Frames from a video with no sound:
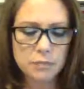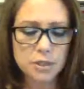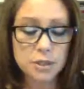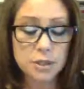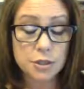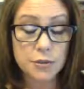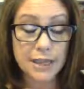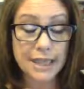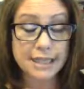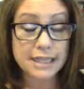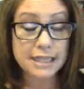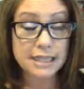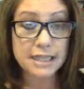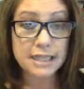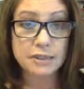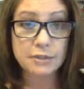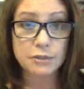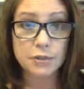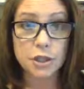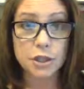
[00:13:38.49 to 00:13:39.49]
so that's
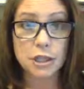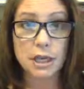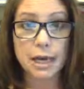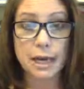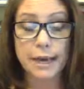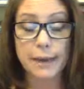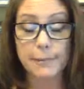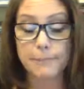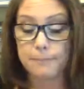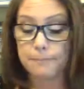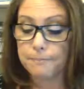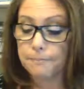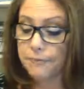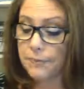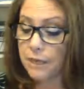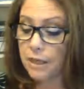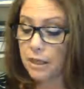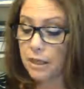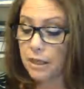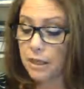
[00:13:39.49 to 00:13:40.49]
it for
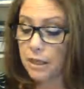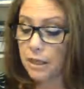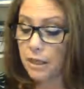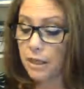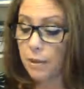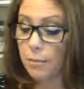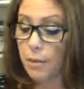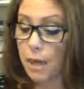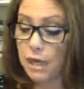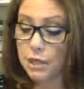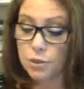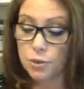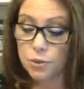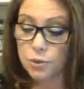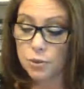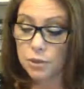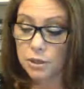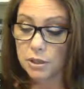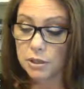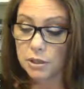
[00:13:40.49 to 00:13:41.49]

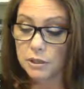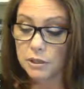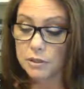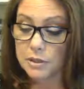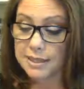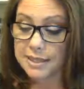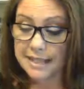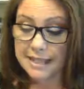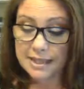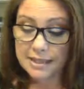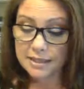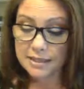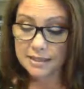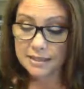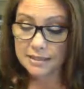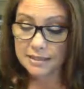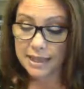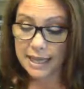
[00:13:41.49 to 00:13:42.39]
Module 6.